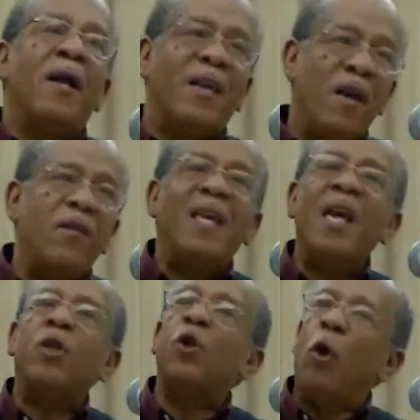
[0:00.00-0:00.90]

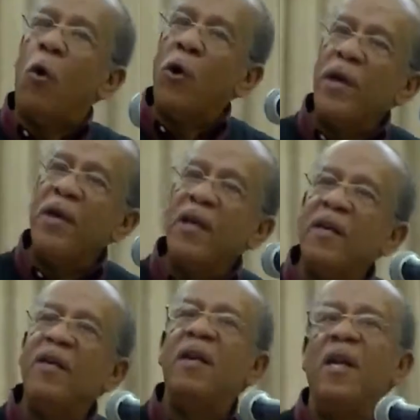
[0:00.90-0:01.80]
get you
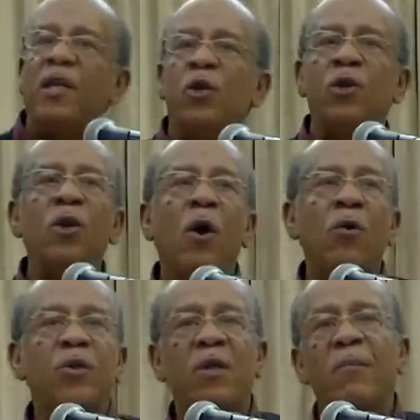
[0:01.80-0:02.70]
oriented and let you
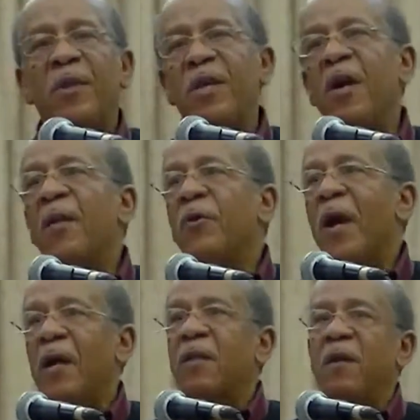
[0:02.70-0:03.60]
know some of the
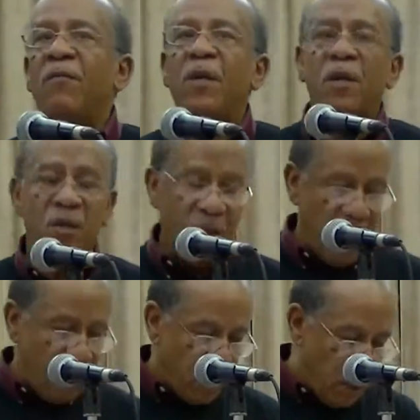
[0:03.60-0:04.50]
other activities
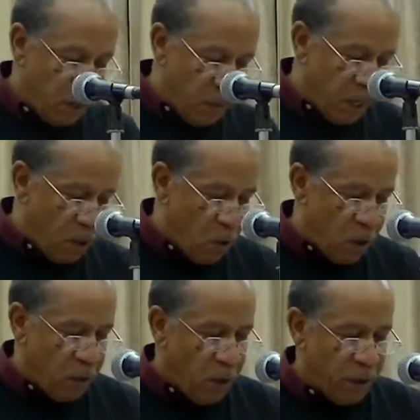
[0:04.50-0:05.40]
that are going to be
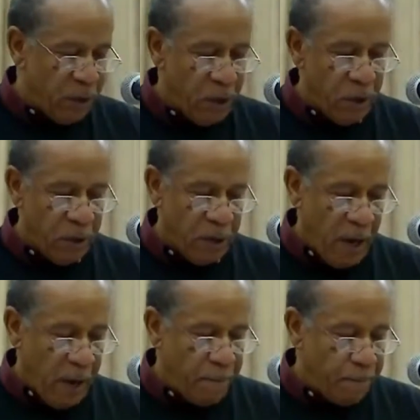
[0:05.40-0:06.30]
going on here
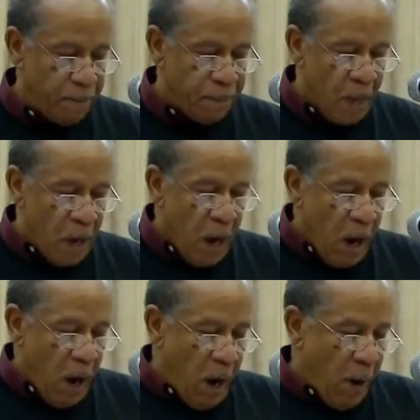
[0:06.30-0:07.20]
today.
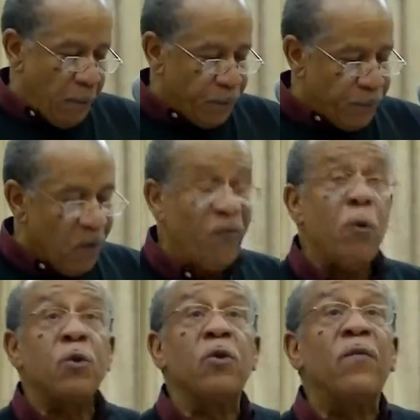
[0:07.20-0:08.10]

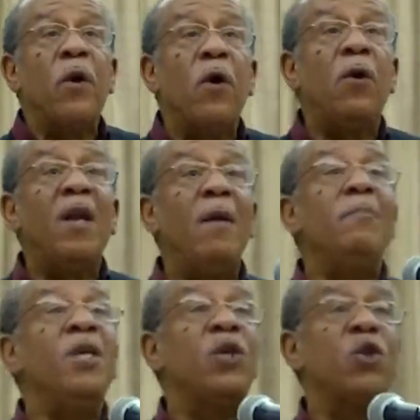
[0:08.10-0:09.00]
First of all,
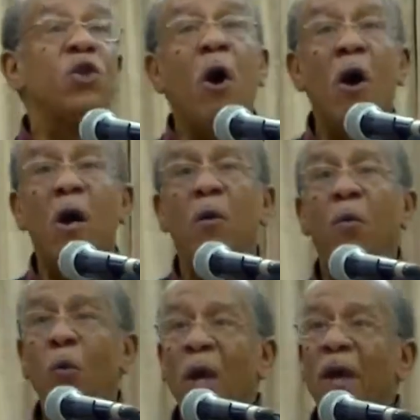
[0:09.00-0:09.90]
let me
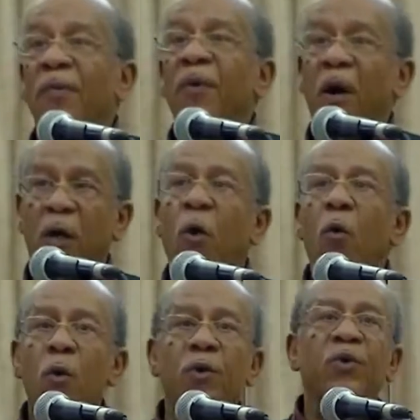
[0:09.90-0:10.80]
start with A
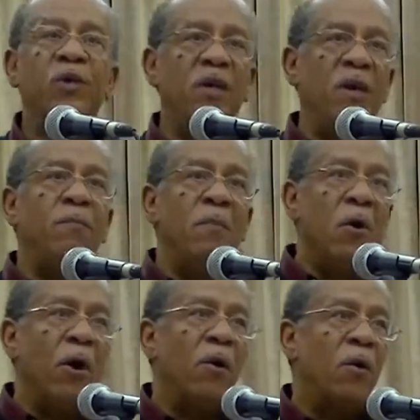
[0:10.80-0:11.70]
Course in
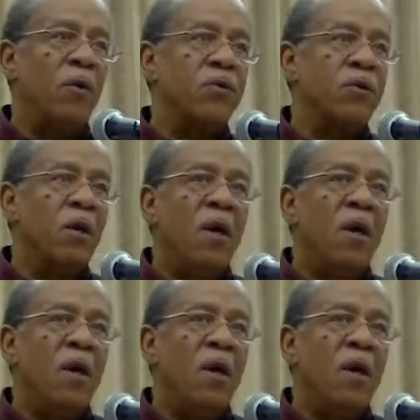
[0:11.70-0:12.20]
Miracles.